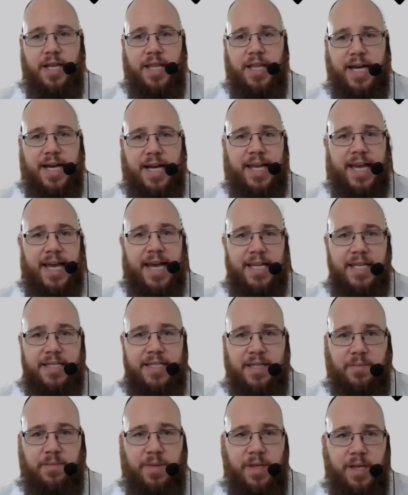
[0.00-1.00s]
That
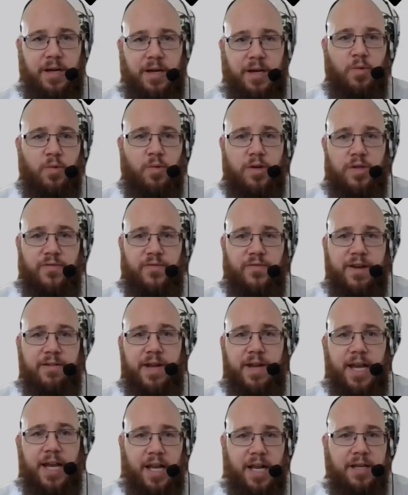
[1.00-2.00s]
again is something I watch
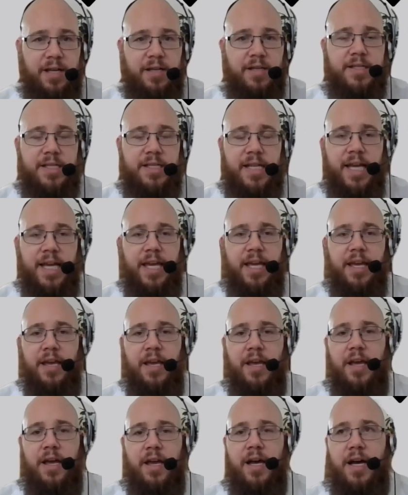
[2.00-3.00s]
very closely
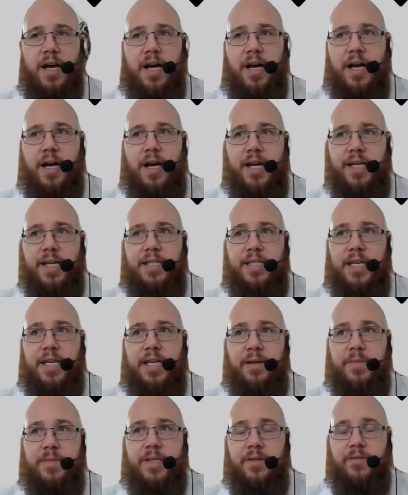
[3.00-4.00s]
in
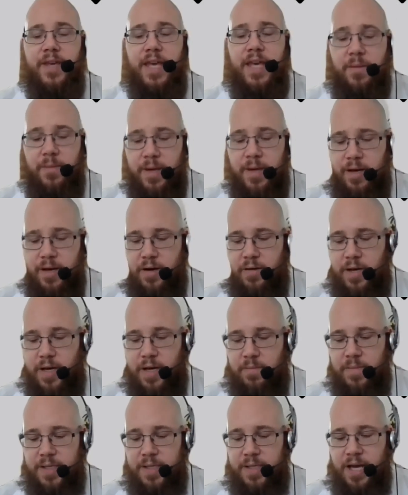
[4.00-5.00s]
terms of keeping our
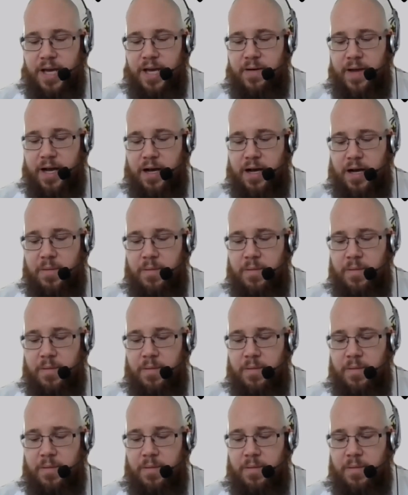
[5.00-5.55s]
numbers going up.